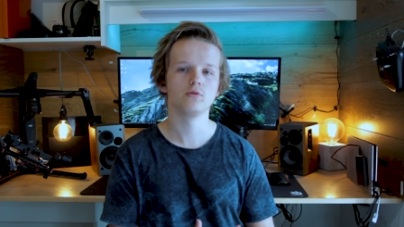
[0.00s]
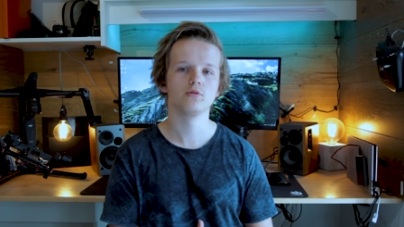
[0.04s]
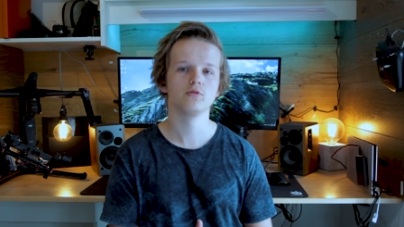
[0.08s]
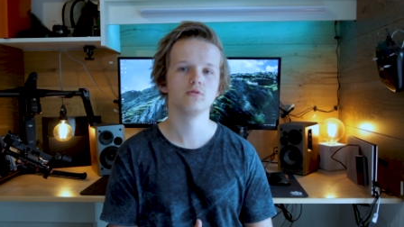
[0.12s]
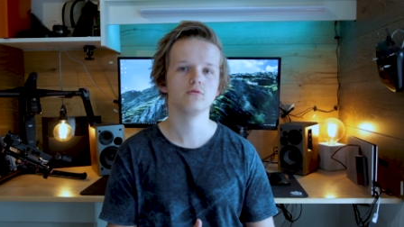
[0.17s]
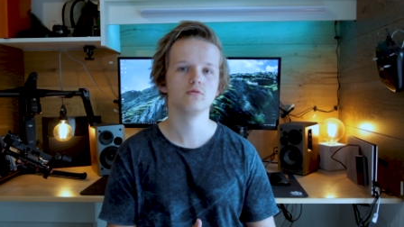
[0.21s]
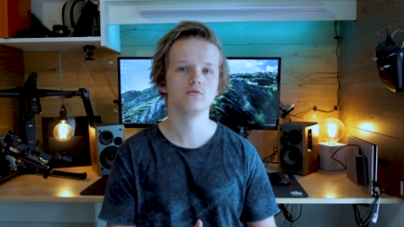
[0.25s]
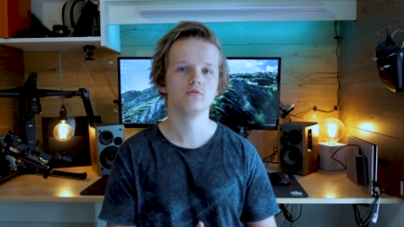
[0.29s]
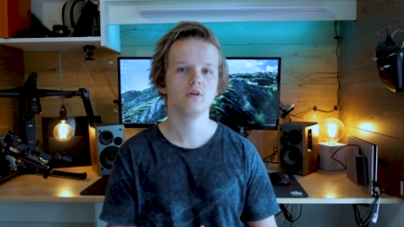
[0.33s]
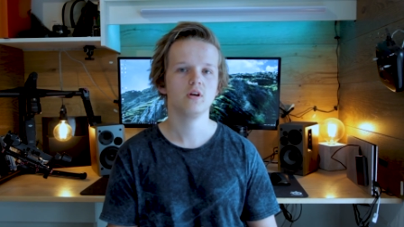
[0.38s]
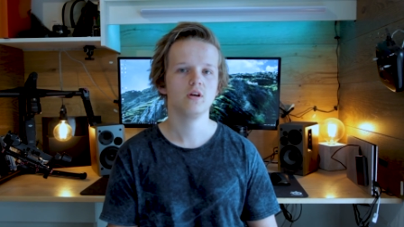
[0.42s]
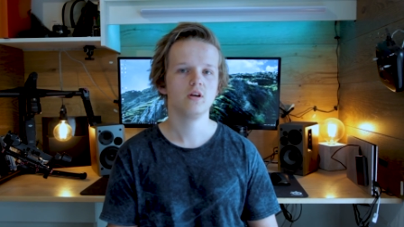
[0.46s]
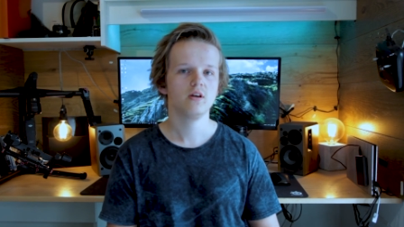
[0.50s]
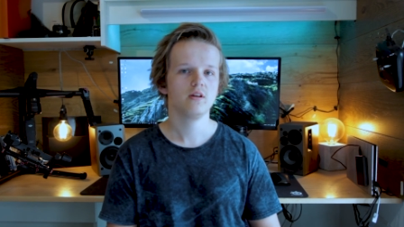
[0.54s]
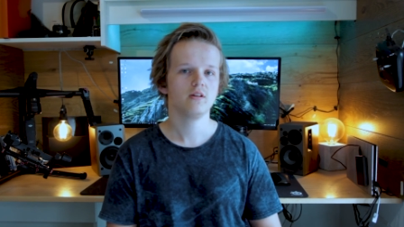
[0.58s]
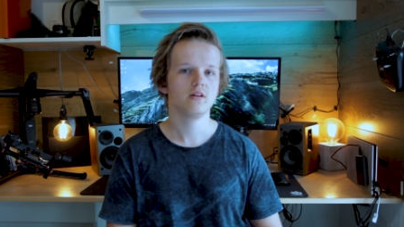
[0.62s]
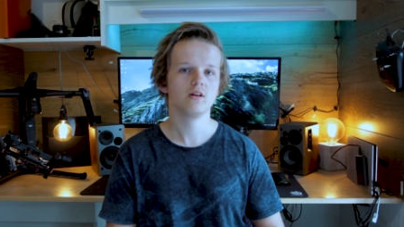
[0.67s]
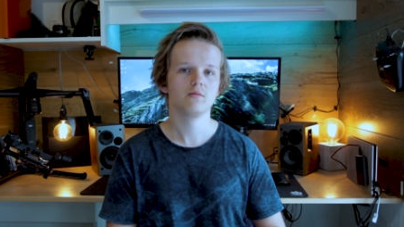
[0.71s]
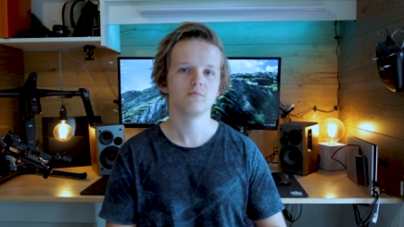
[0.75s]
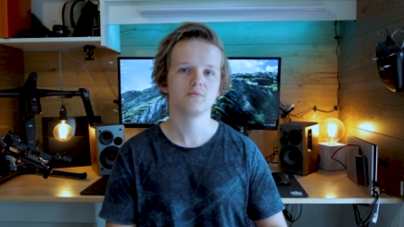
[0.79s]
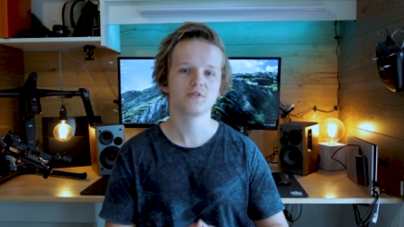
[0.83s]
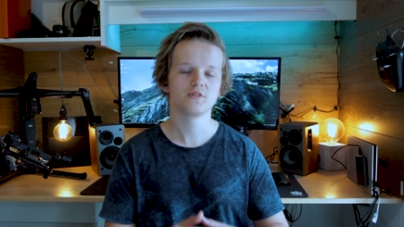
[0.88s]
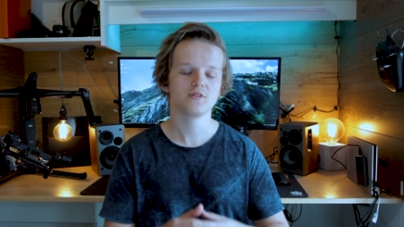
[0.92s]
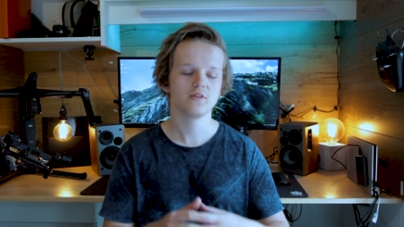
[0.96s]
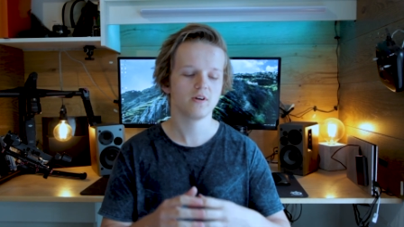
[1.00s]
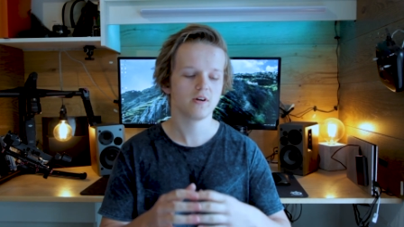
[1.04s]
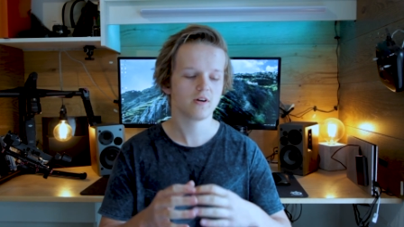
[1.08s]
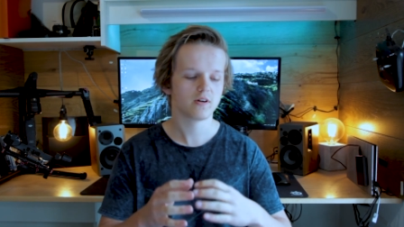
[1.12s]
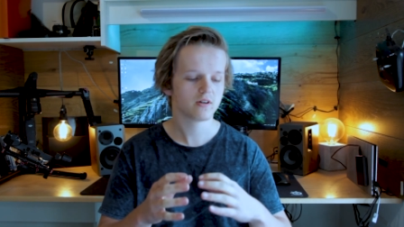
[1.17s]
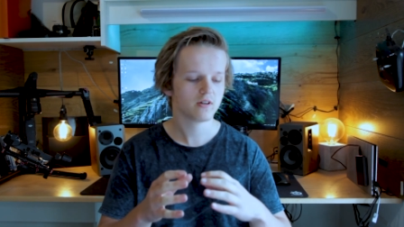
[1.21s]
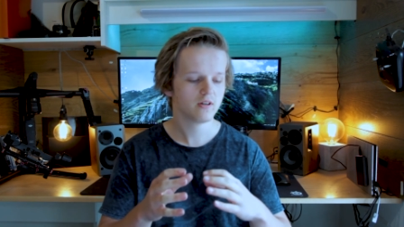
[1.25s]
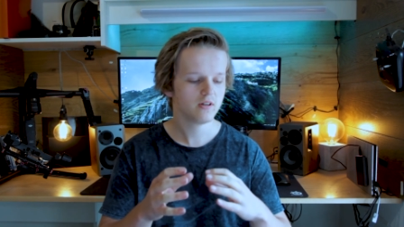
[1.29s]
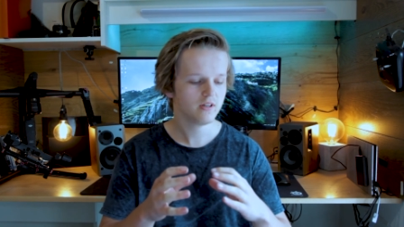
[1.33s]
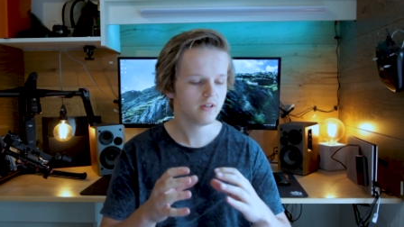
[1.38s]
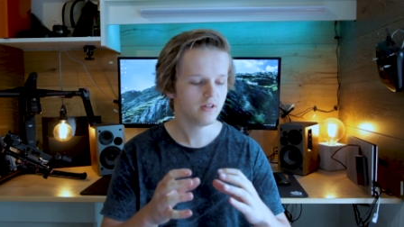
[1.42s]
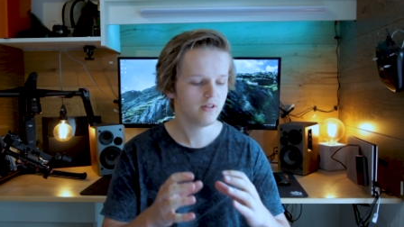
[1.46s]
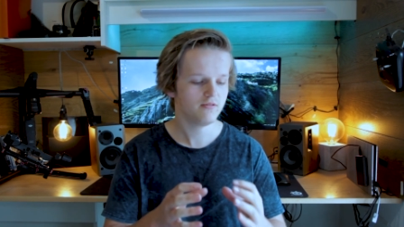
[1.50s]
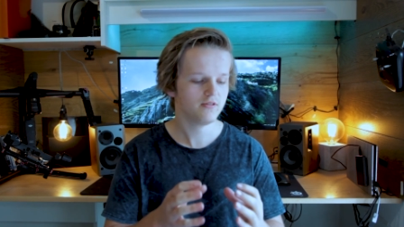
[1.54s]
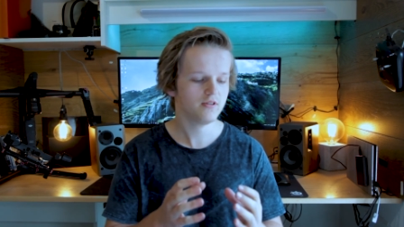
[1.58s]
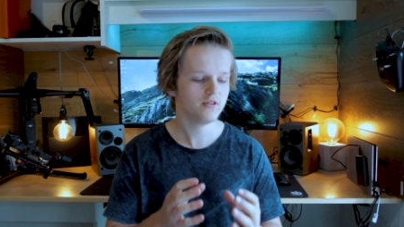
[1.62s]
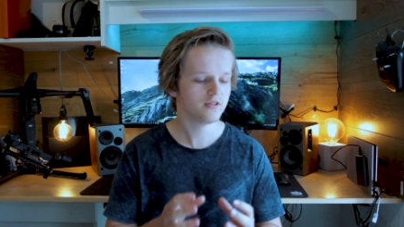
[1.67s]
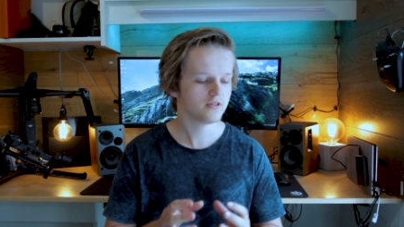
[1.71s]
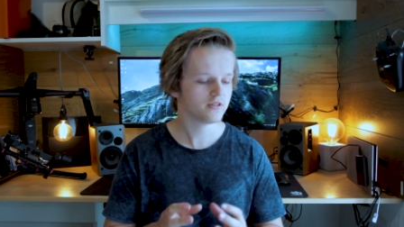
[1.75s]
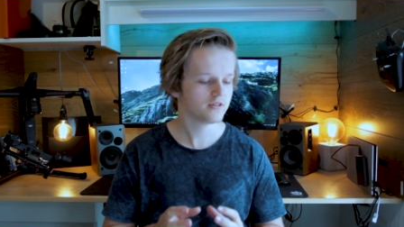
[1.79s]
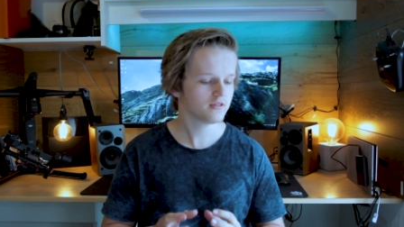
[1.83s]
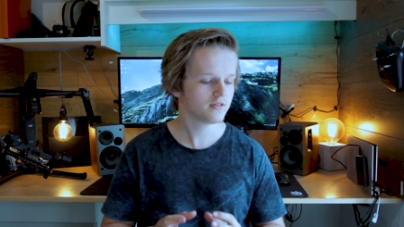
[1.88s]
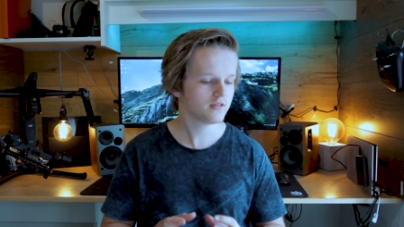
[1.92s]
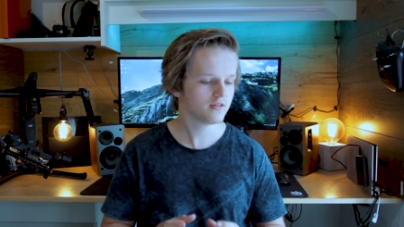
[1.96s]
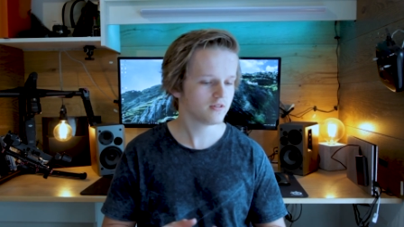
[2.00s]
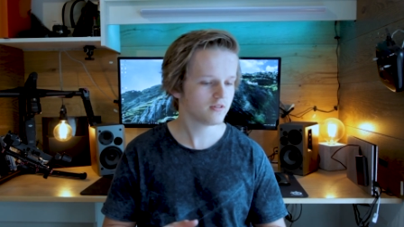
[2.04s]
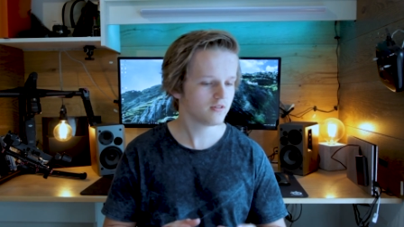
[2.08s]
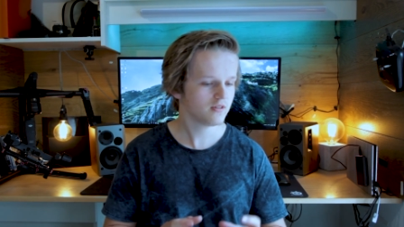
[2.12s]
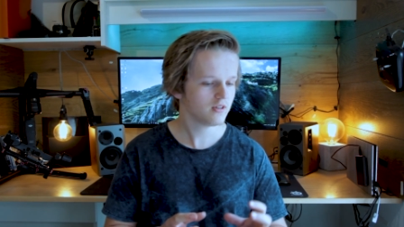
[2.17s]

do that I'm just like, if you just